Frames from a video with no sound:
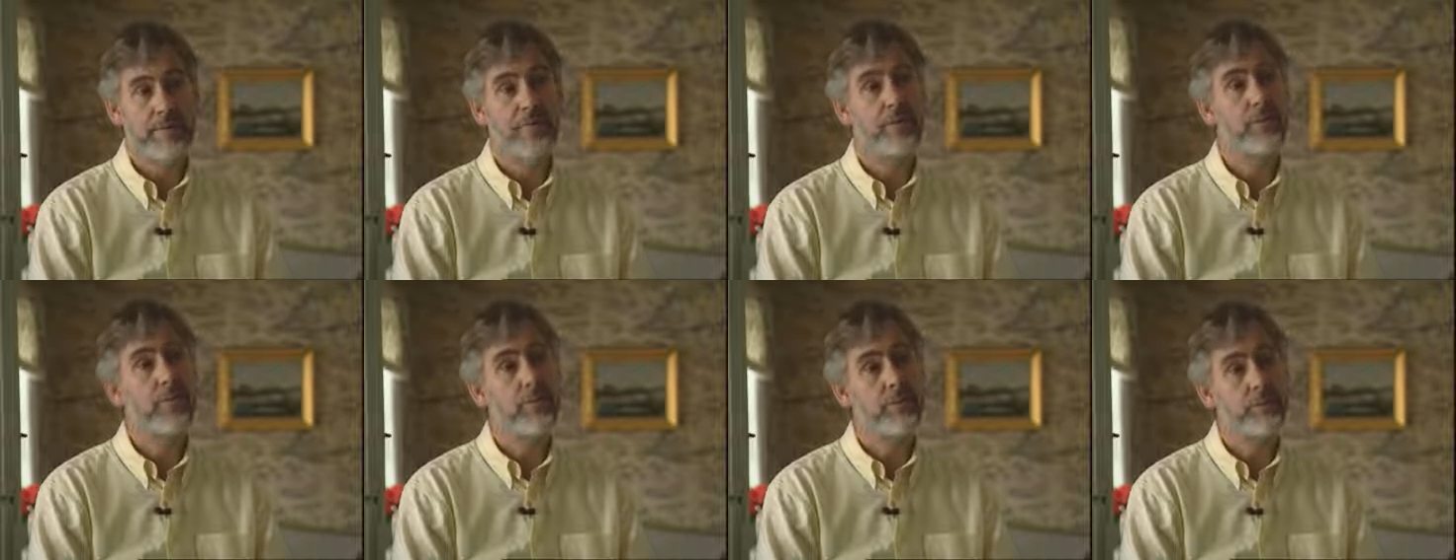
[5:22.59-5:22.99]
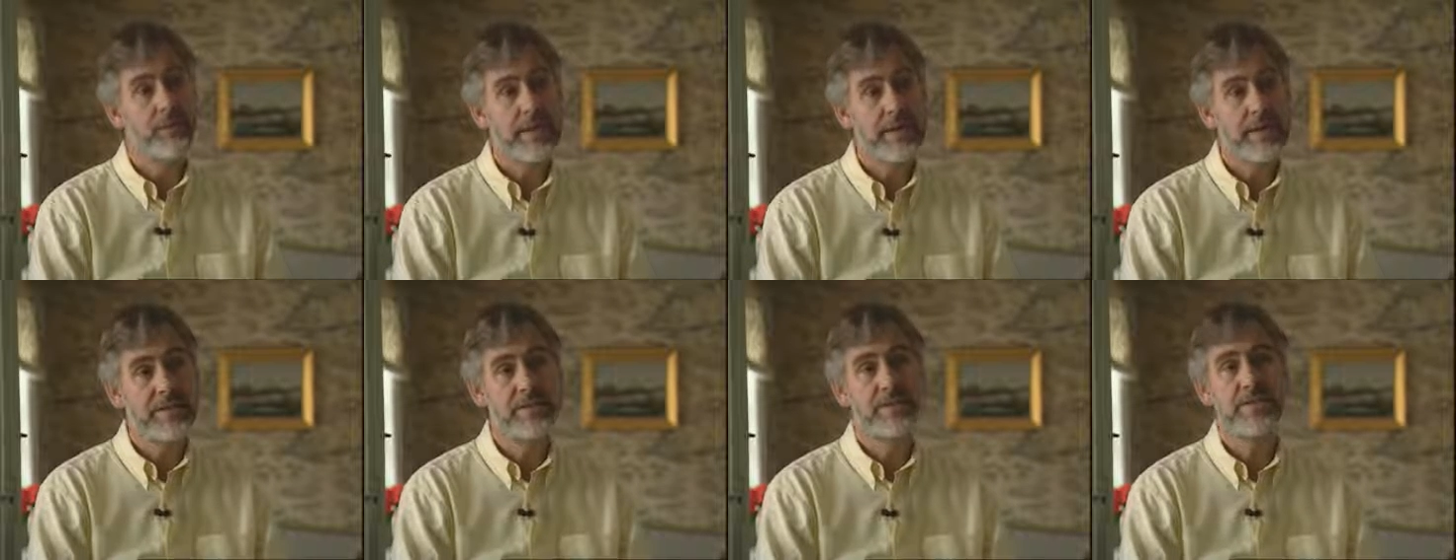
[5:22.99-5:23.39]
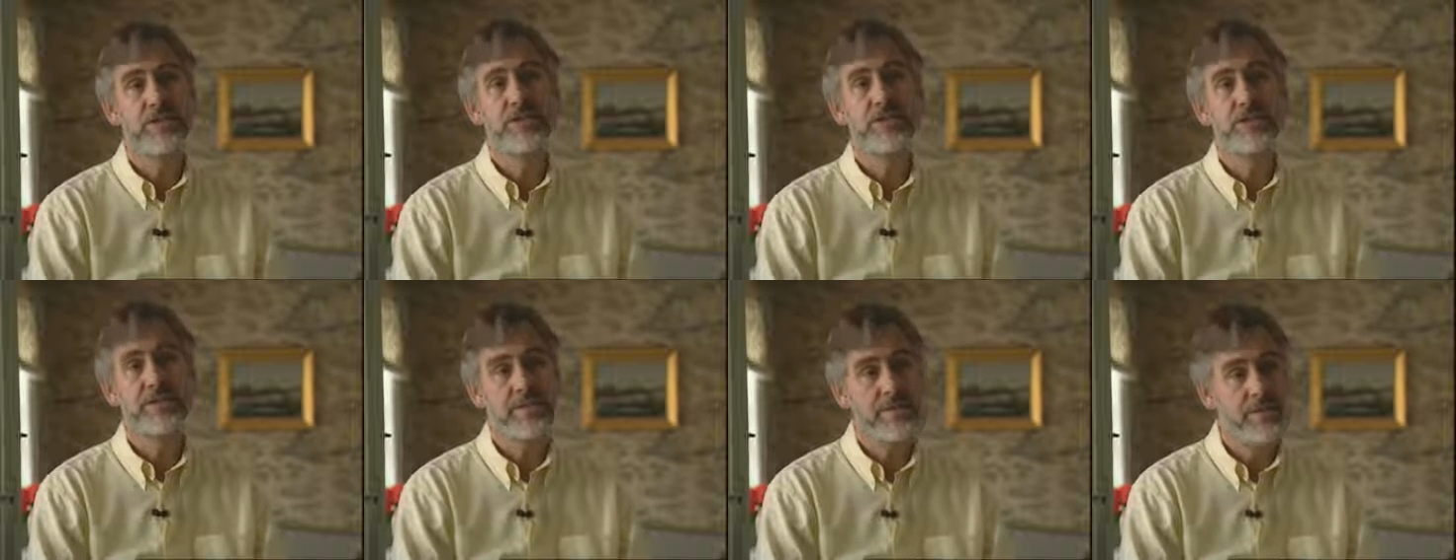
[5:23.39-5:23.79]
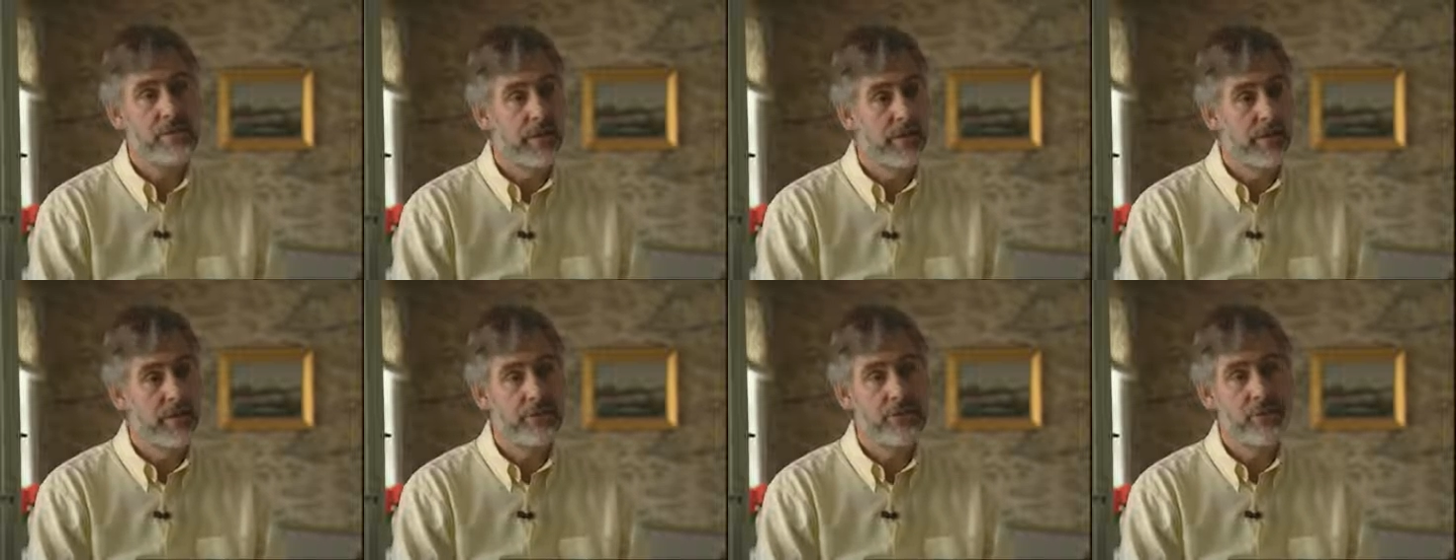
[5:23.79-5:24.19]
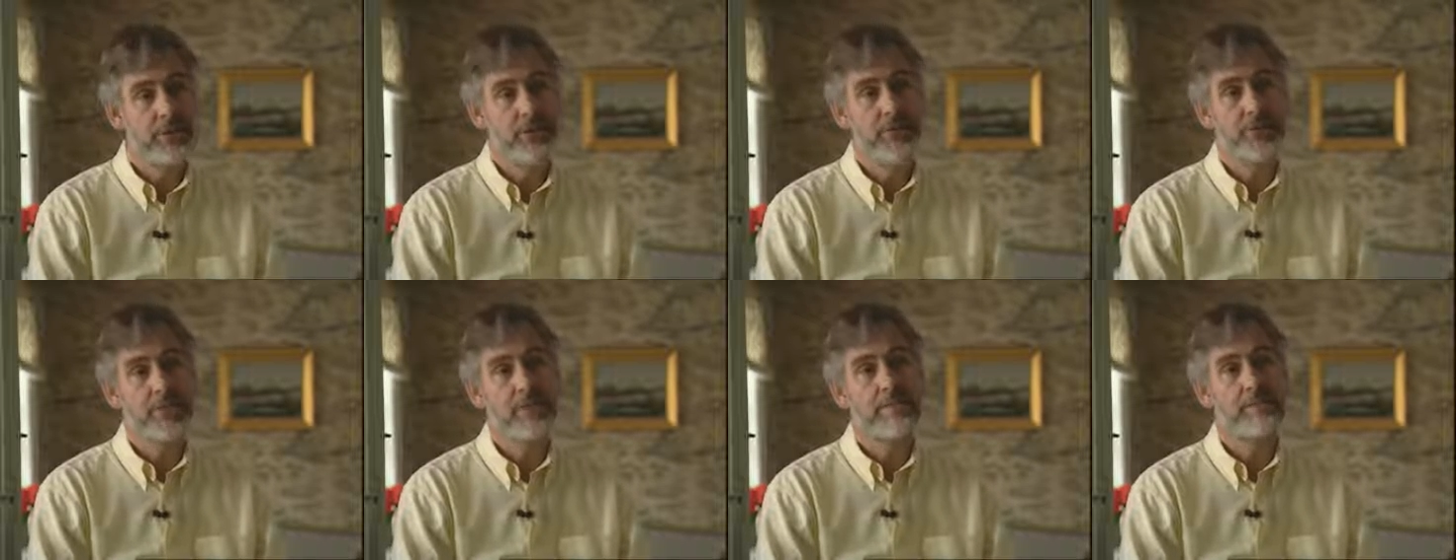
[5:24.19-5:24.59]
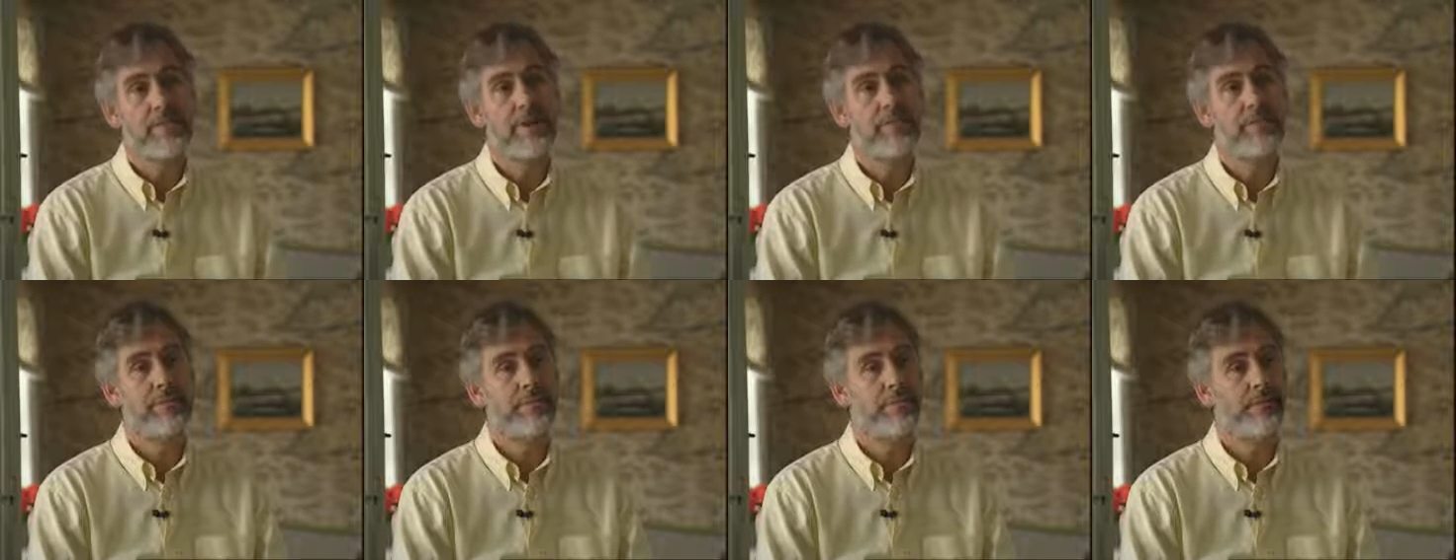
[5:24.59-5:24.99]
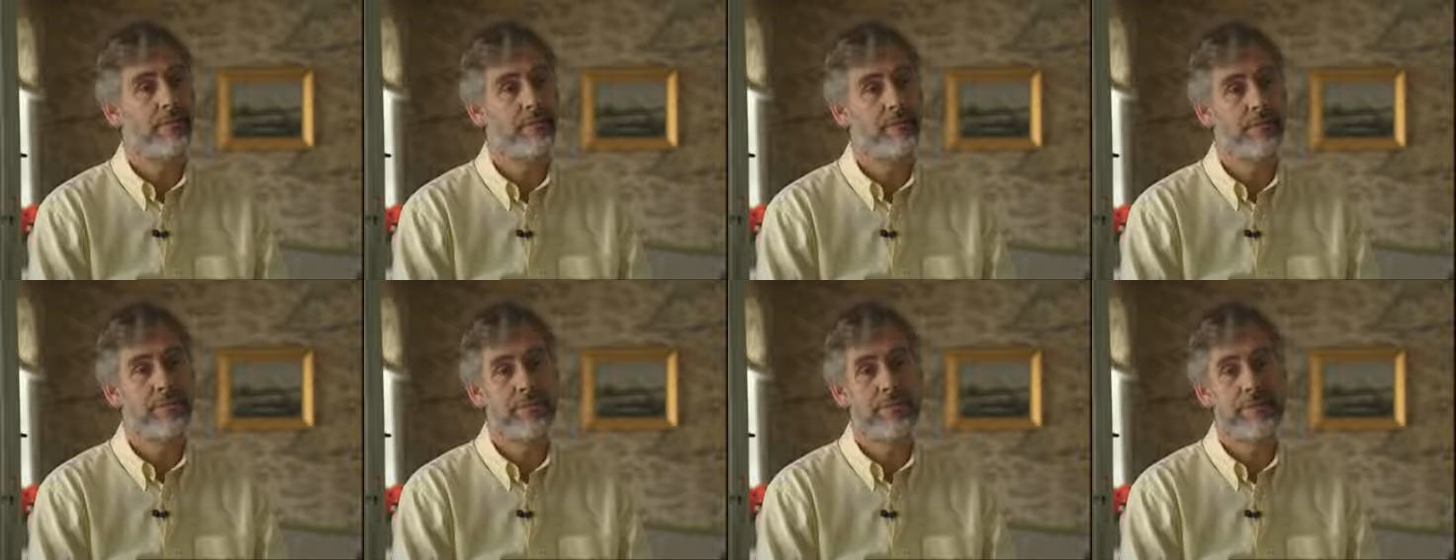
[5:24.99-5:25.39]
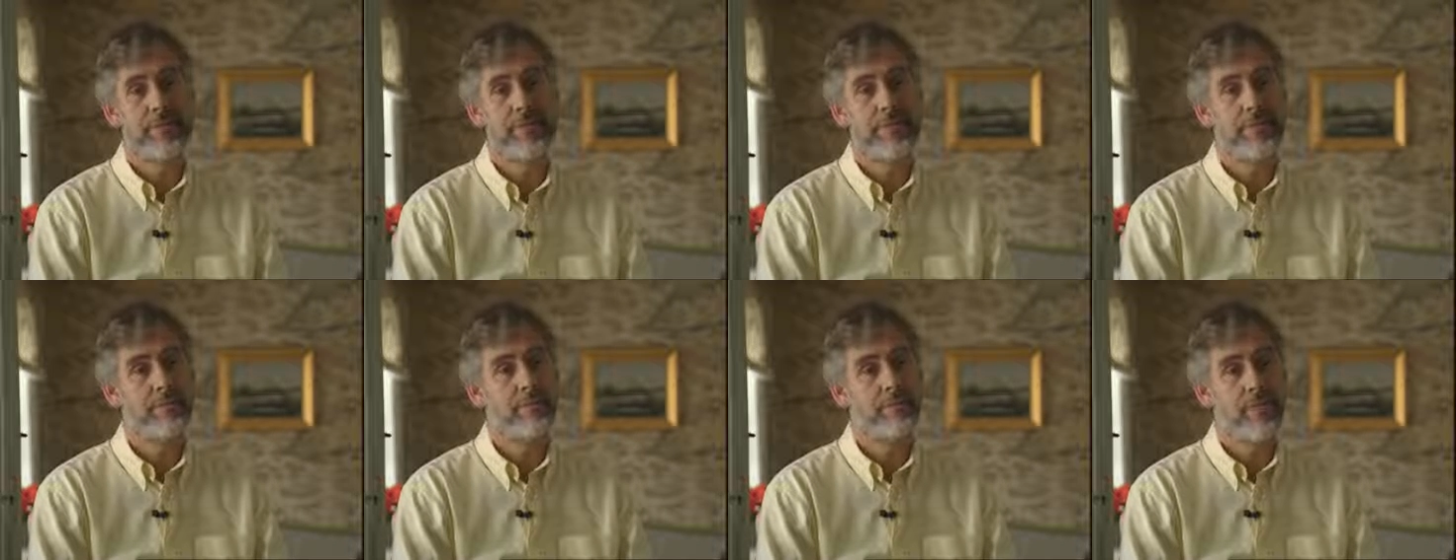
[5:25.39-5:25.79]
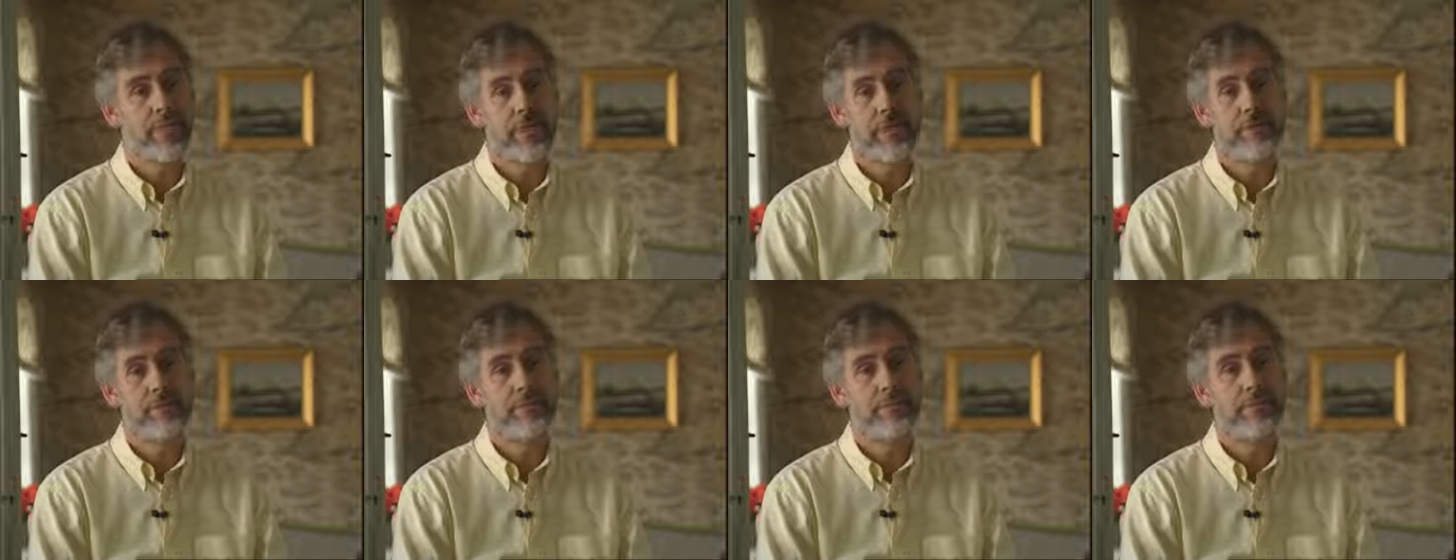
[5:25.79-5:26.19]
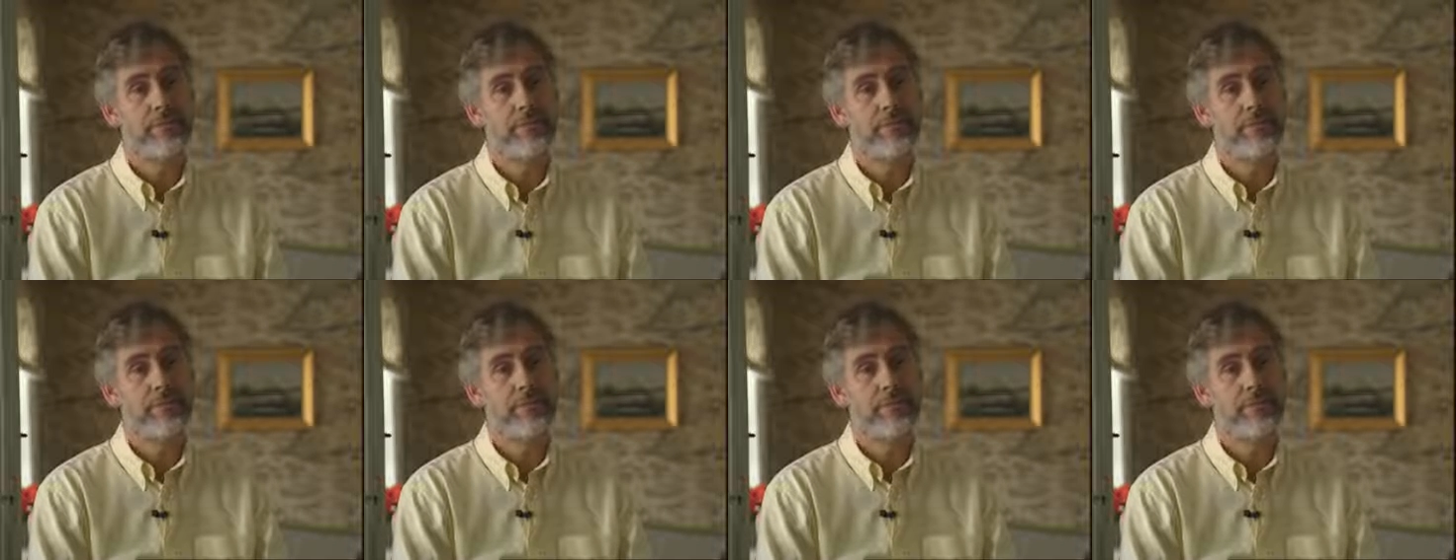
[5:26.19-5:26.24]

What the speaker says: So you can practice just seeing the thoughts come up and seeing them come,